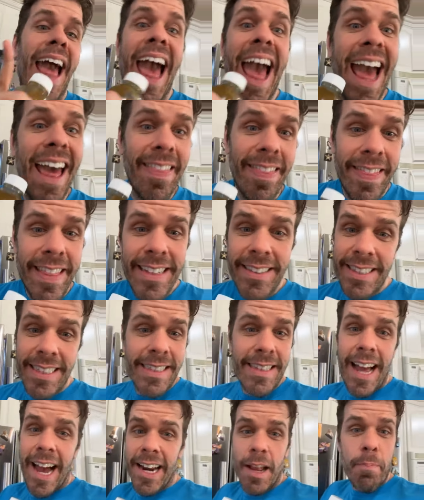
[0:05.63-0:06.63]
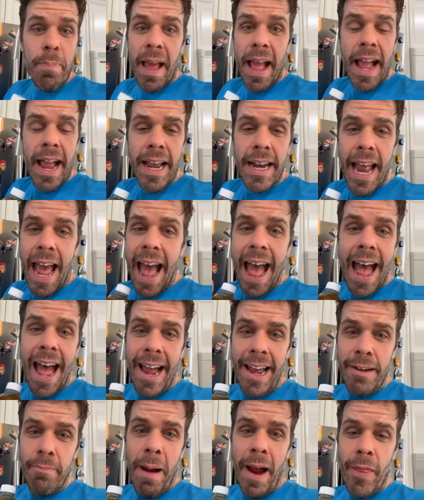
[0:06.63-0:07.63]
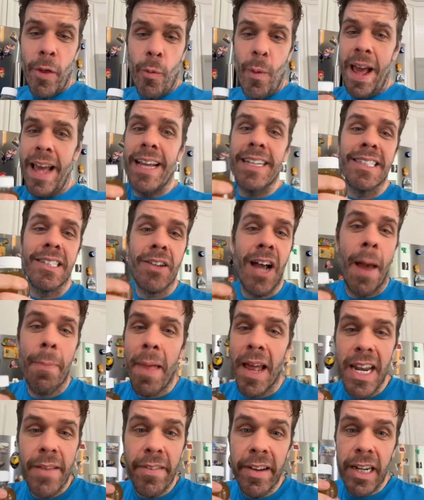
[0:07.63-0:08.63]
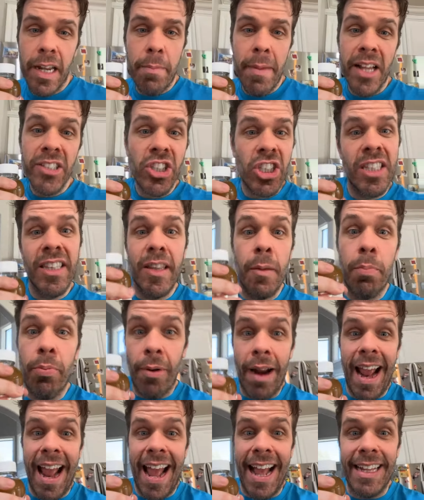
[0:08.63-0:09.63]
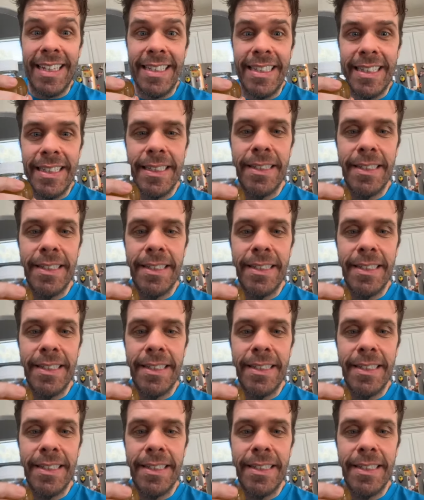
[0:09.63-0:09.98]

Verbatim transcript: And this is not a paid ad, by the way, so I'm not even gonna mention the brand.